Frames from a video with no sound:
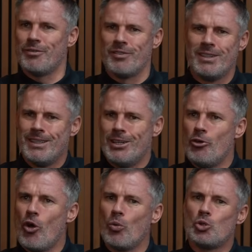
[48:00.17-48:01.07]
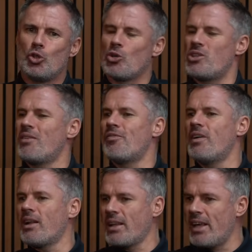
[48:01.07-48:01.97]
of knowing too much and then
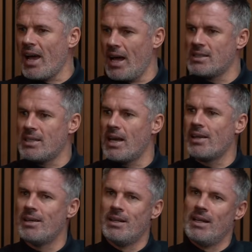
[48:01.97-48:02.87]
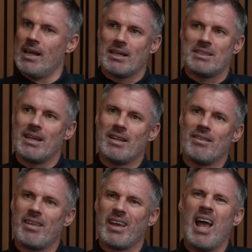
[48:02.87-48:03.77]
feeling like you can't say a certain
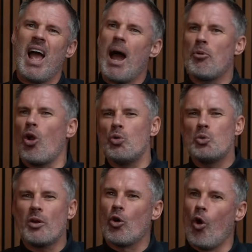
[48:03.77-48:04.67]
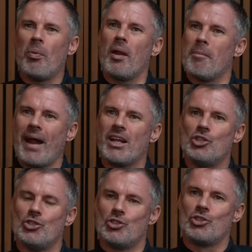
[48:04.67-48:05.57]
thing. I'm close with a couple of
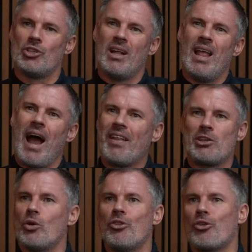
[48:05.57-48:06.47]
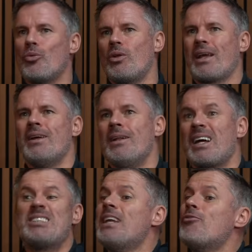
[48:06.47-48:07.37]
managers. And that's only through, like
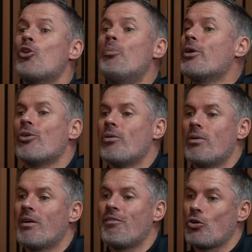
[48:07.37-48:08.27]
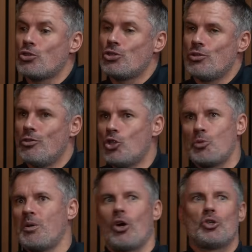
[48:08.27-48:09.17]
Steve Cooper at Forest, just
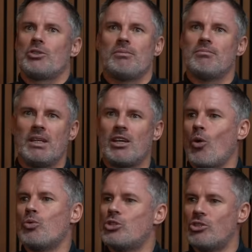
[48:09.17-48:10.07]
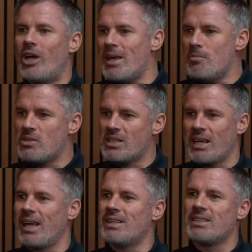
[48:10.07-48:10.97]
because he coached James as a kid